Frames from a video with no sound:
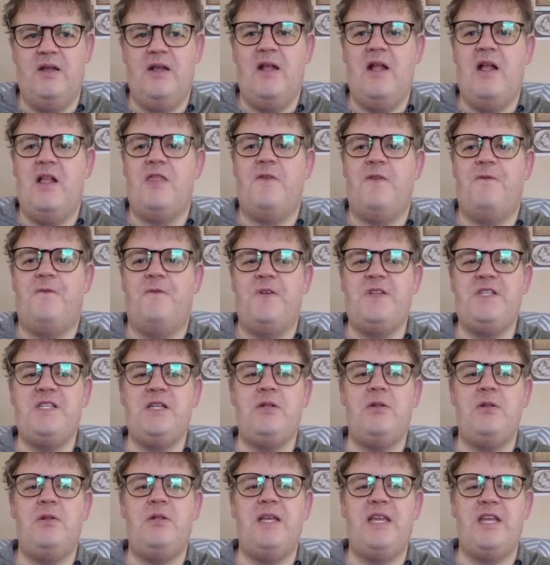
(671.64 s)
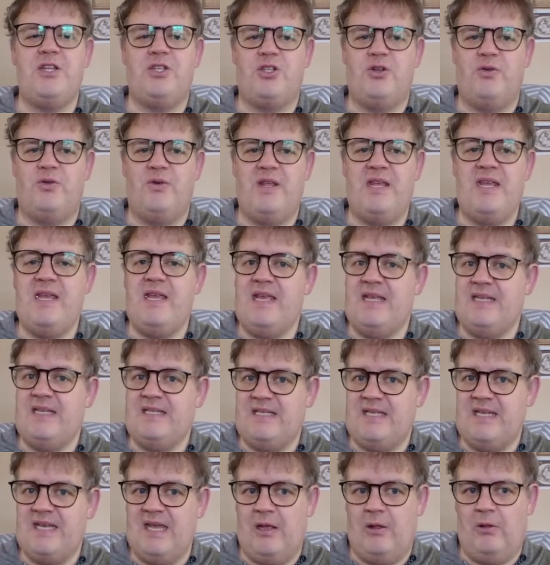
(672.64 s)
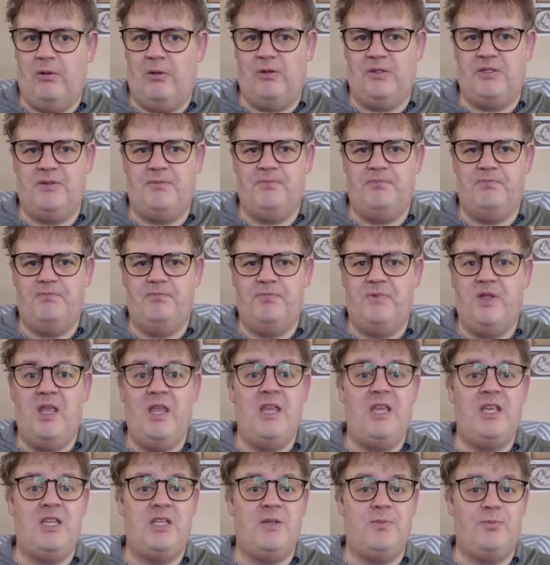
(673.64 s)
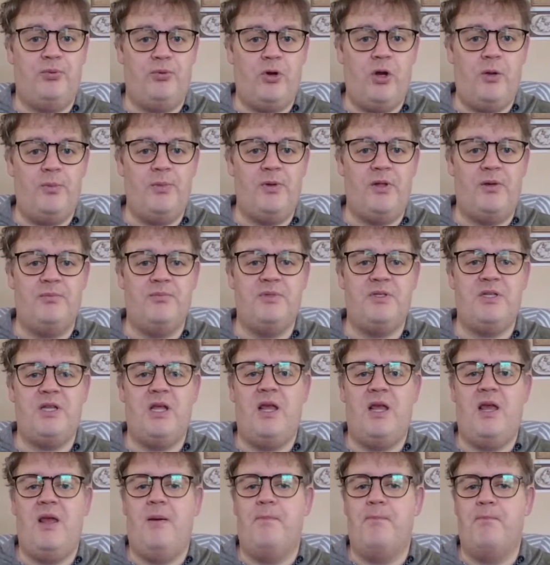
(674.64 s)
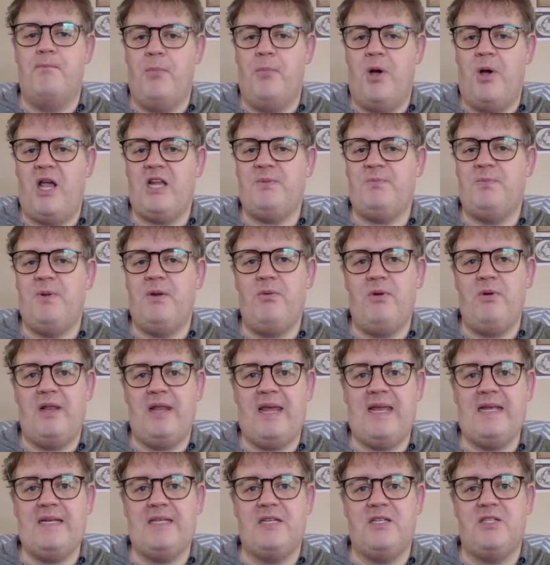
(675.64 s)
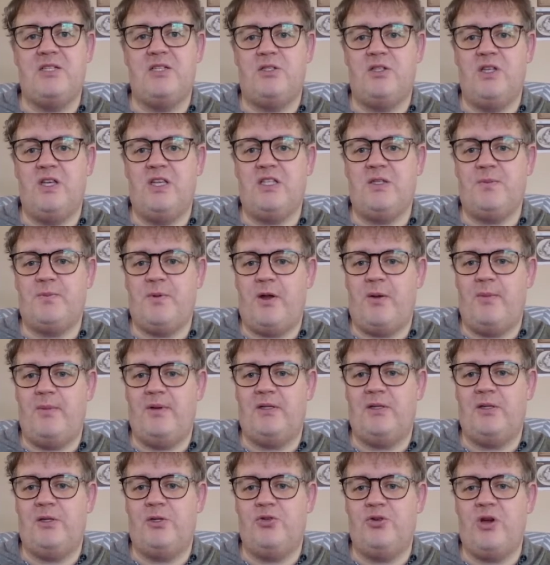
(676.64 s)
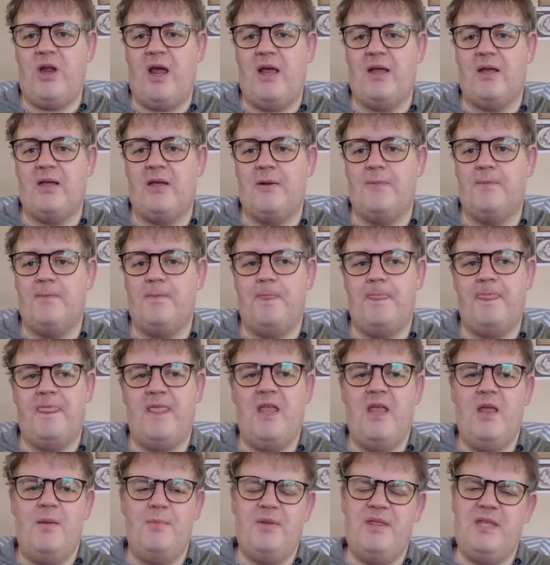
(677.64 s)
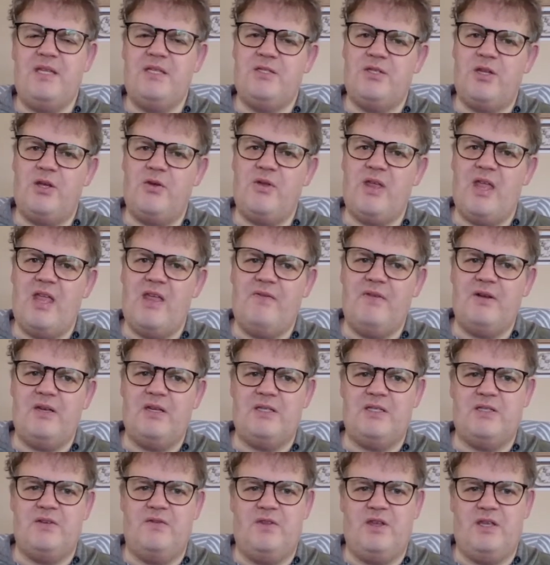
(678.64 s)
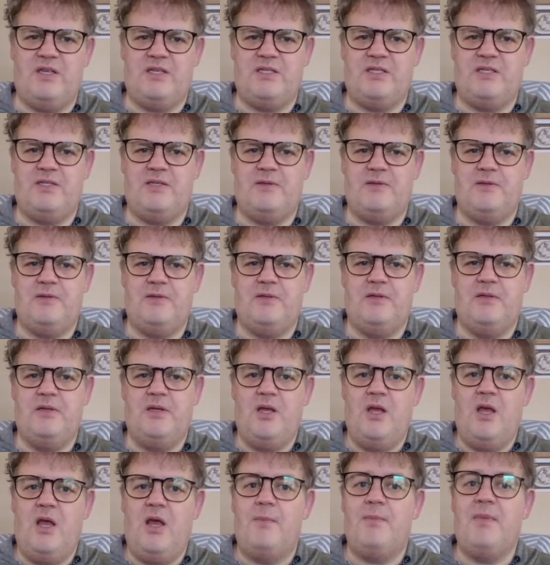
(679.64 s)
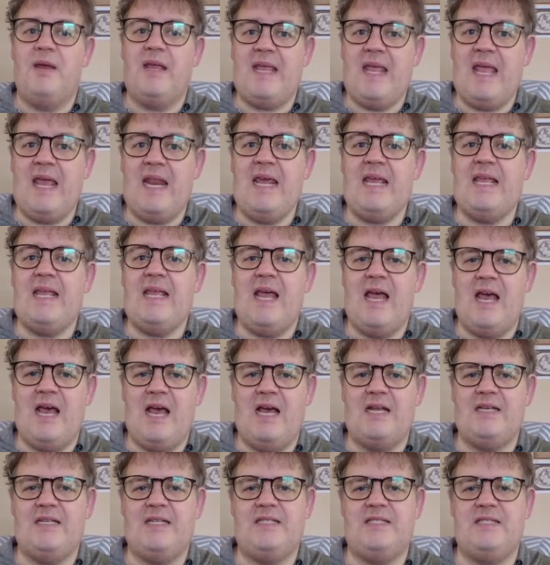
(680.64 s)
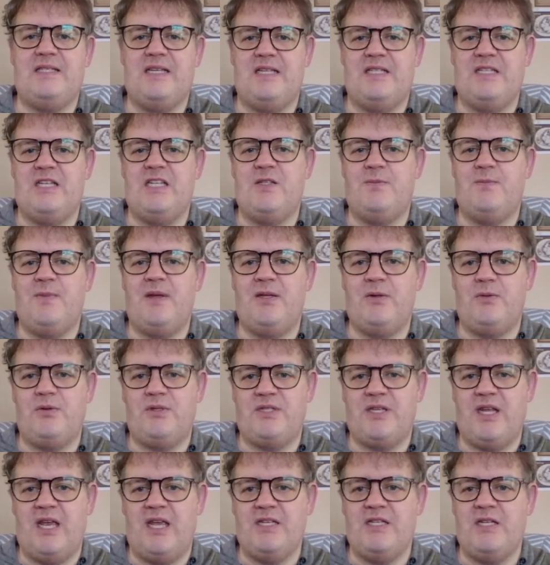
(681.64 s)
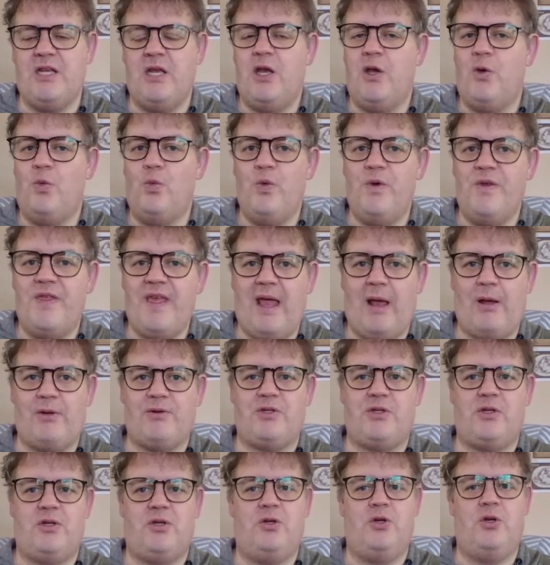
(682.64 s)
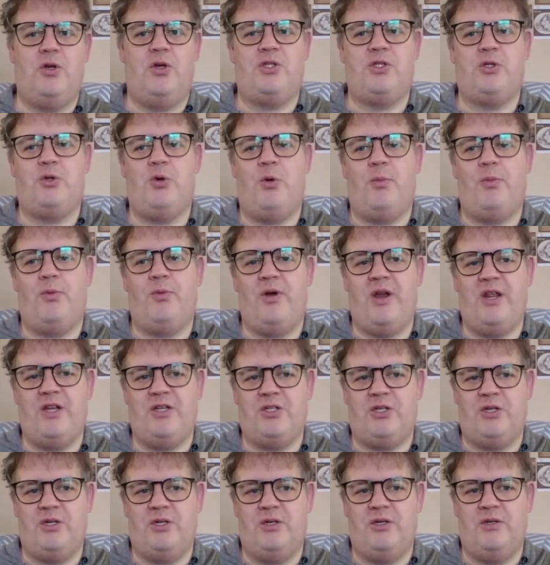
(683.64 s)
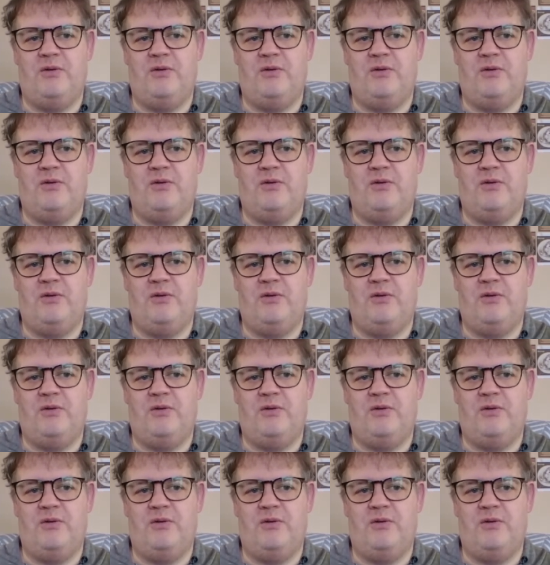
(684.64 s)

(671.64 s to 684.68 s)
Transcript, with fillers: The physical injury is healed. His problems might be related to the experimental drug, but there's no evidence of this. McKenna can't assess his mental state without Kirk's cooperation.